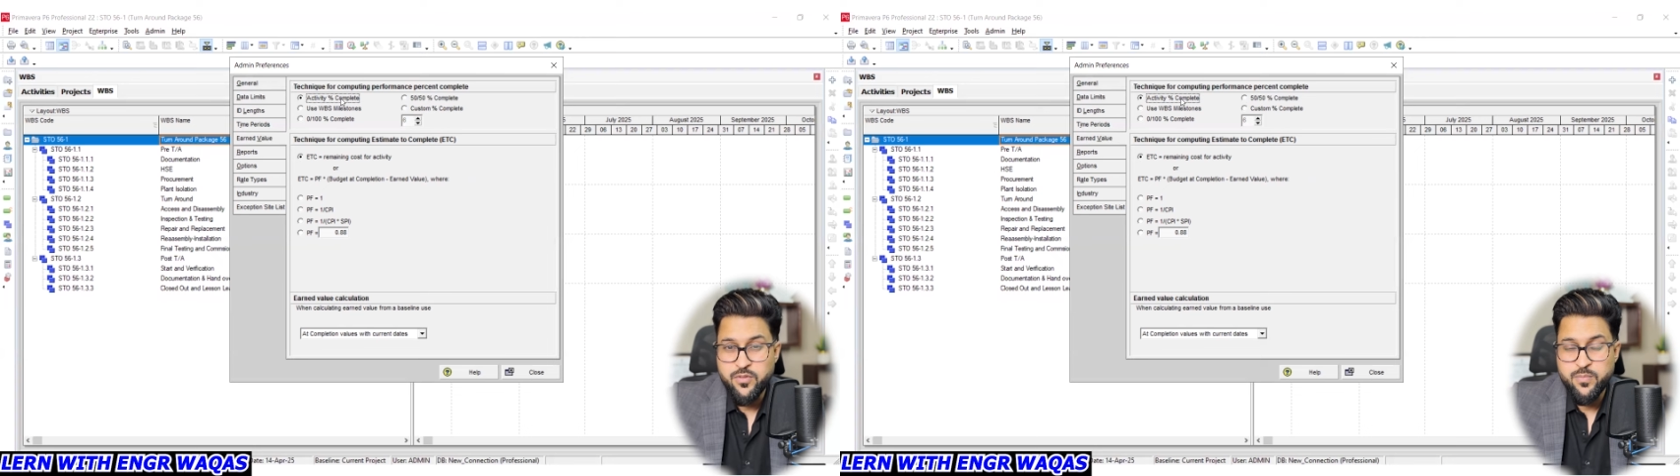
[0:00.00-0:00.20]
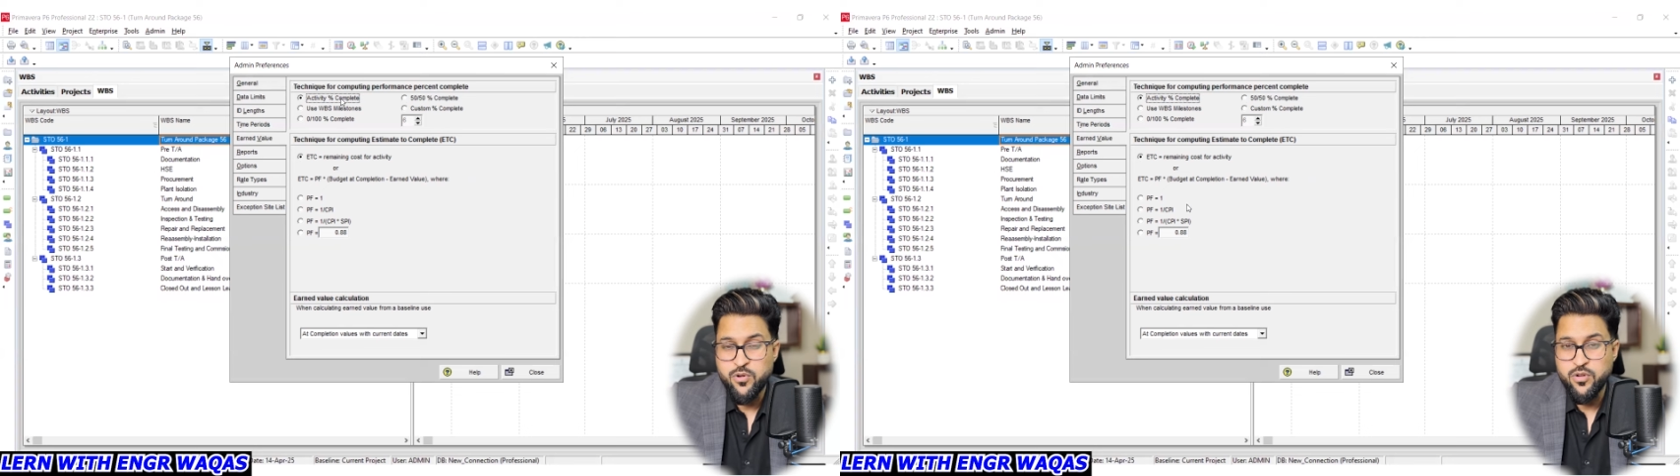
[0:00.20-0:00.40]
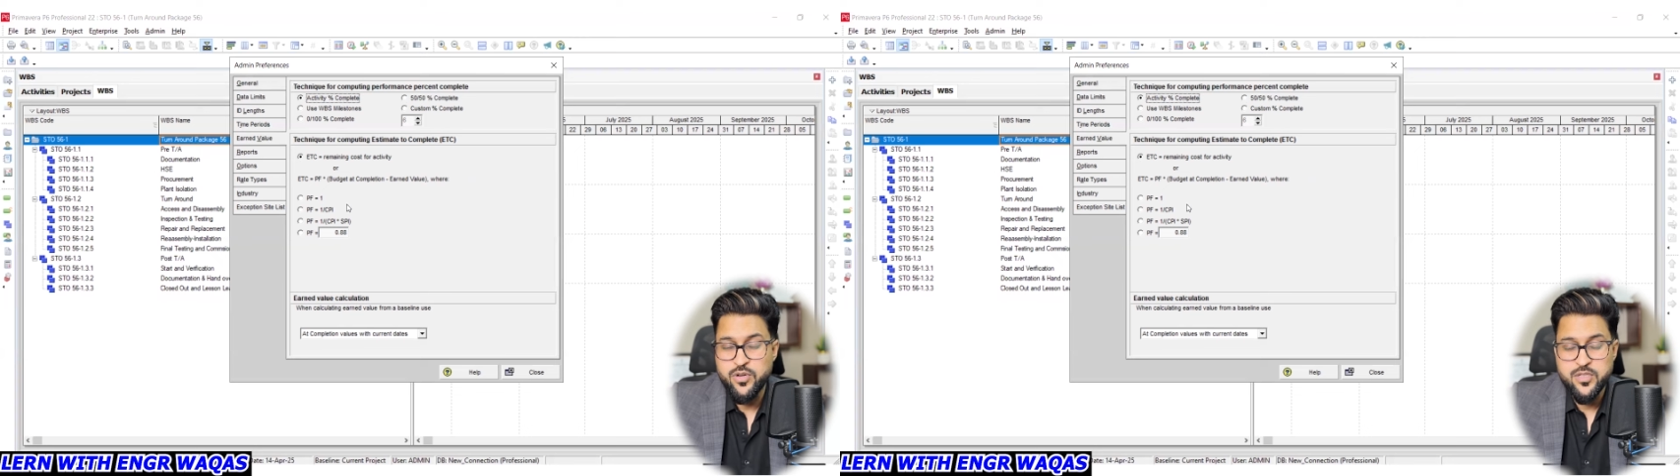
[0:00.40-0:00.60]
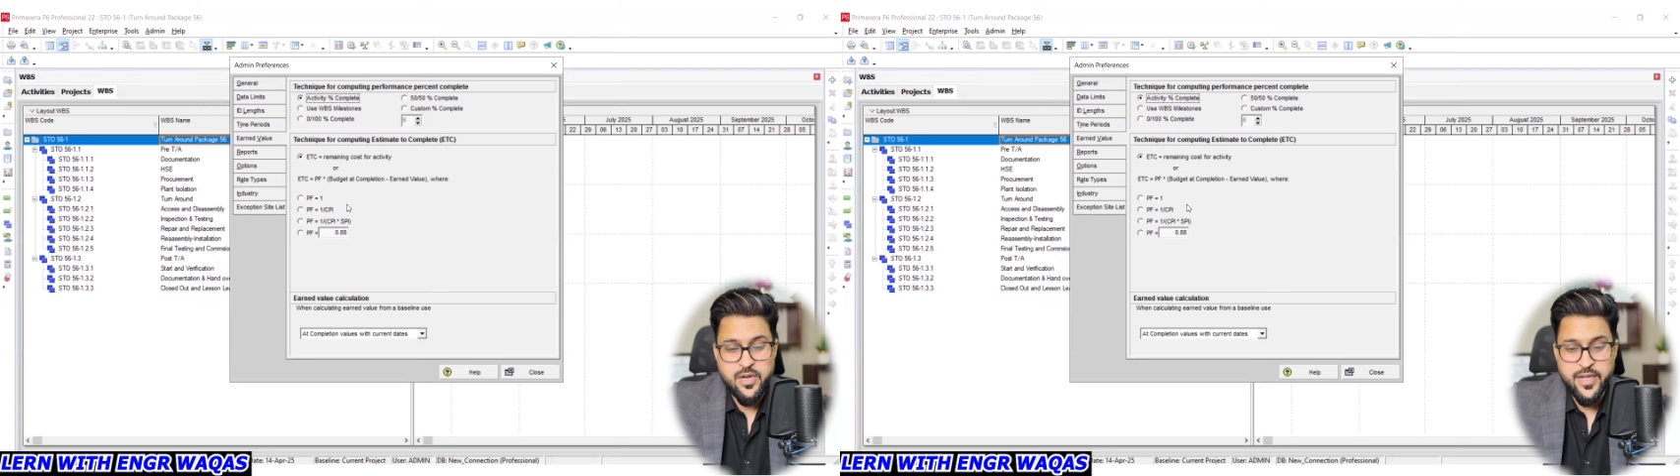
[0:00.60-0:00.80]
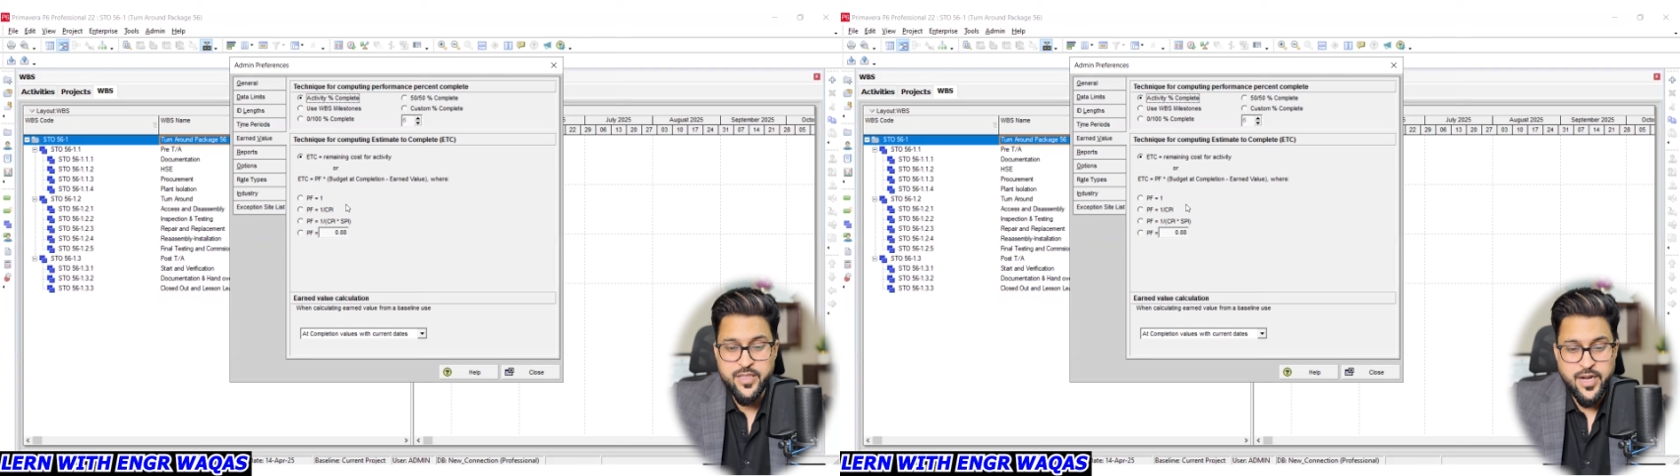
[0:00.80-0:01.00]
progress
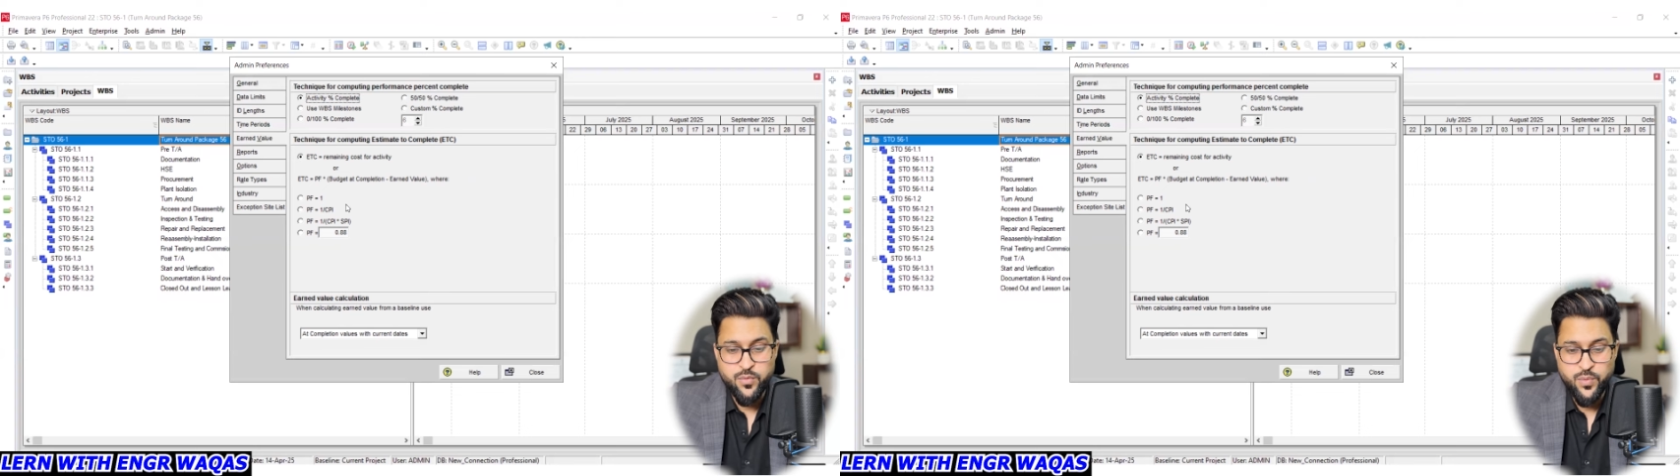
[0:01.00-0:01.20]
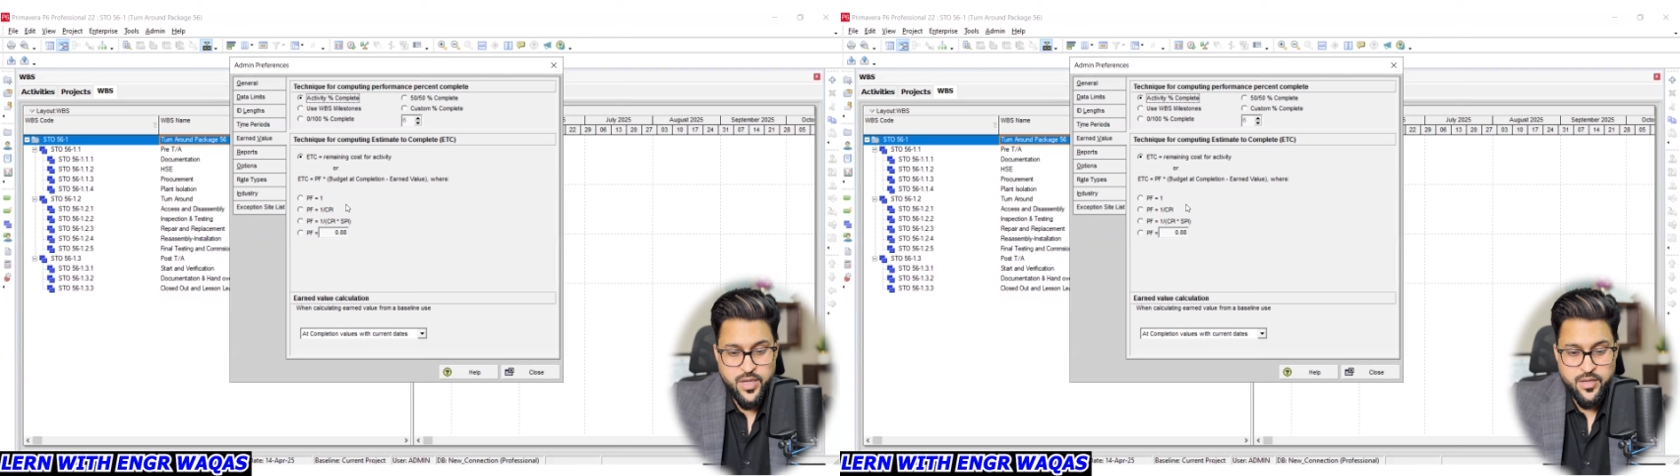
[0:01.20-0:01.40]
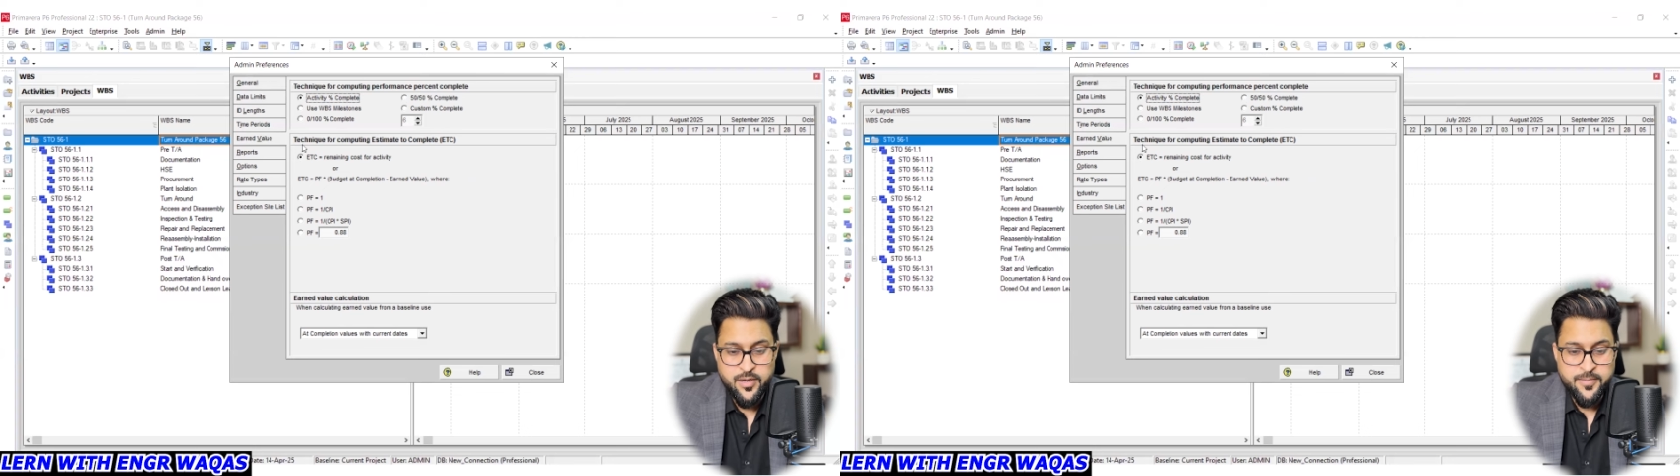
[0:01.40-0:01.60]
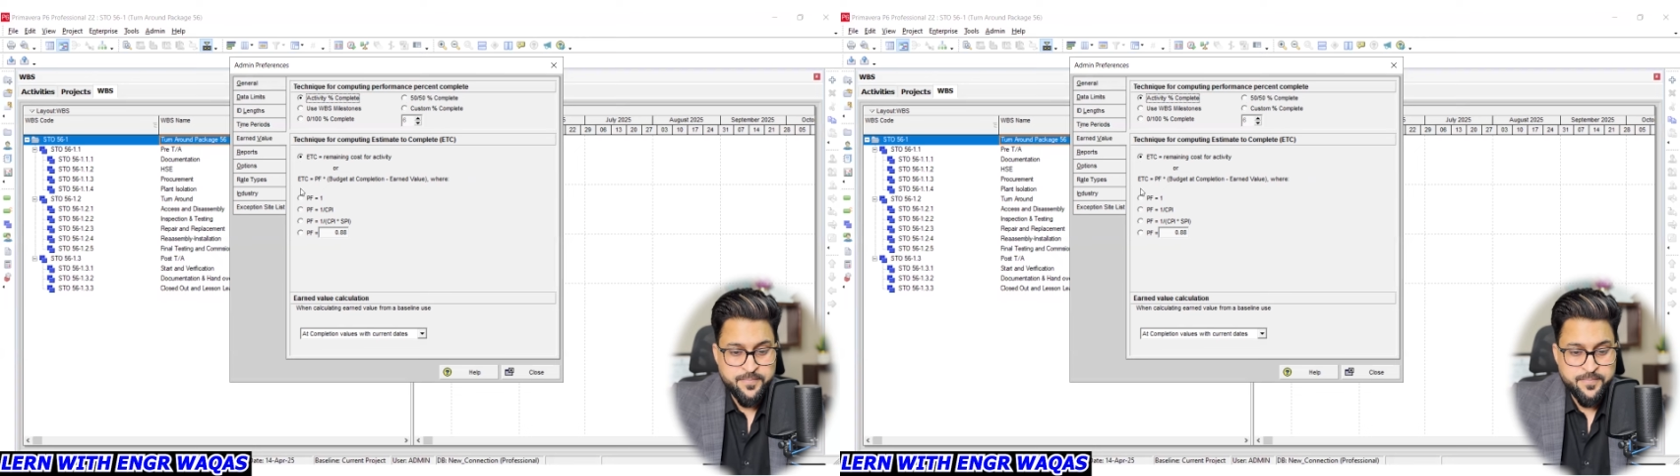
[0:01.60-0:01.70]
like that way.